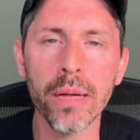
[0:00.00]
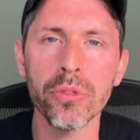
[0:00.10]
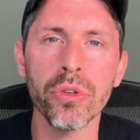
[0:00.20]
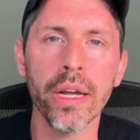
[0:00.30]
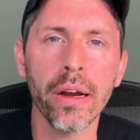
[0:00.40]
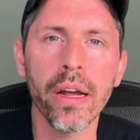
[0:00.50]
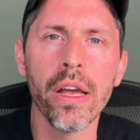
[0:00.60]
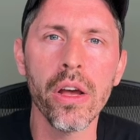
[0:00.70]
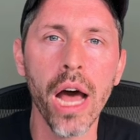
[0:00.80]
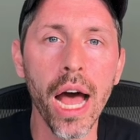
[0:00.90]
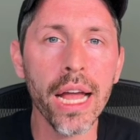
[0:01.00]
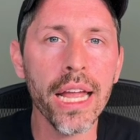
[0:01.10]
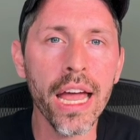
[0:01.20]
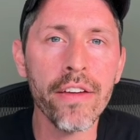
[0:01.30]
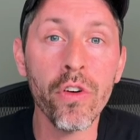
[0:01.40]
up to here. I
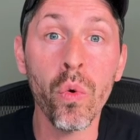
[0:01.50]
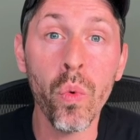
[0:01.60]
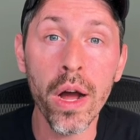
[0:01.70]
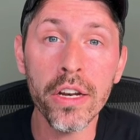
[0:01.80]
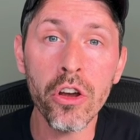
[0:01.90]
have one